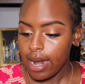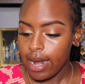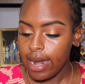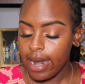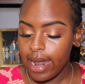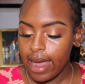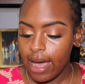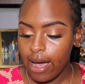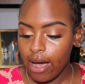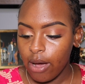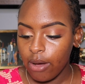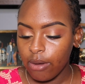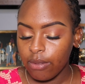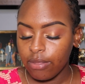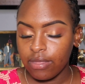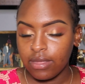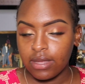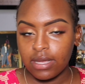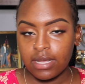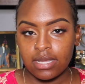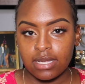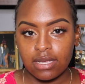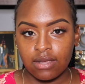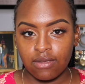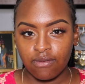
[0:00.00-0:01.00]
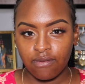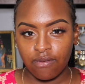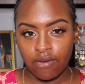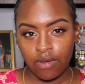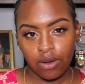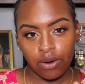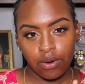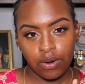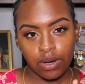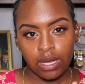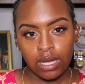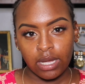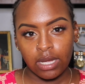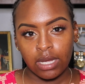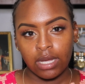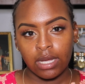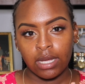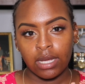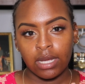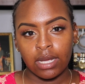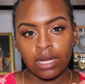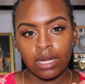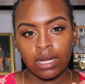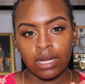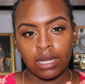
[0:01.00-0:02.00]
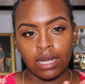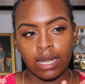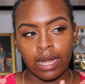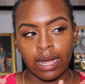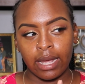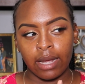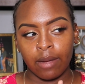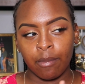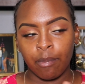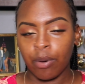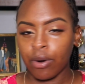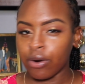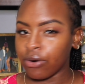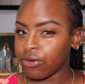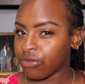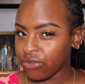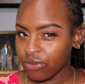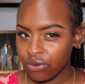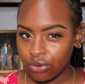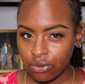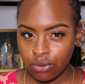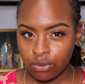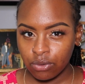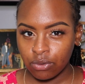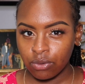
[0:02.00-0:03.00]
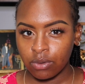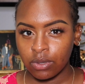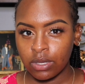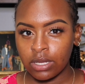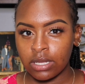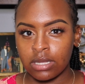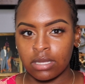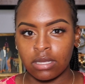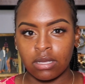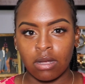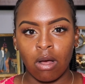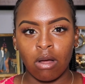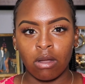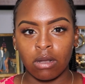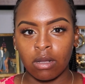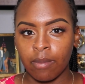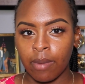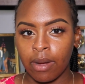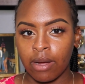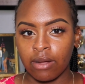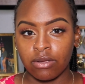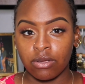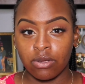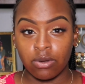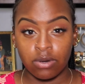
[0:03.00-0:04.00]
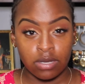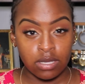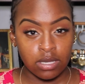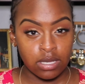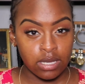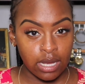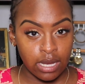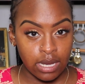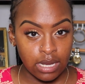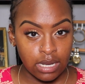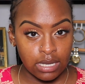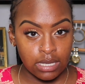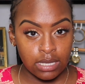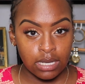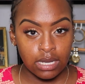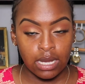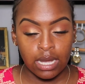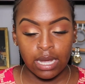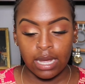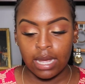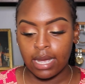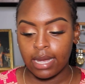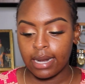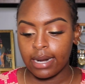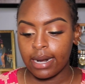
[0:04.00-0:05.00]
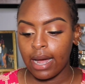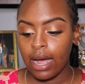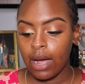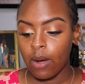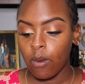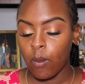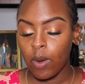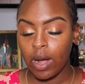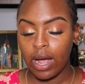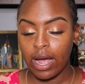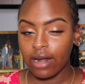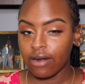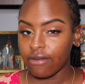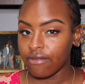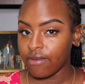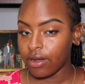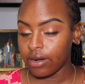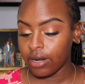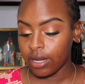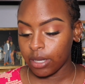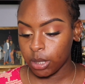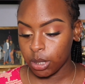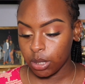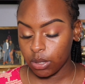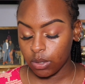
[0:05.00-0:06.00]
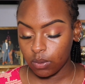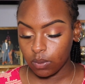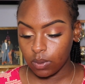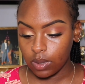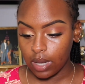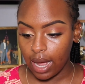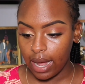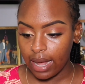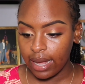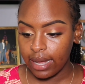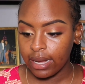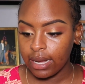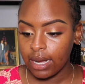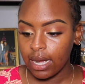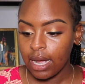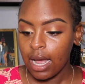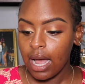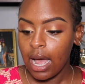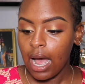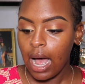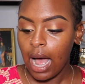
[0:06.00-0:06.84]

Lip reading: Now this is very like personal. It's all about your skin and what kind of foundation you like.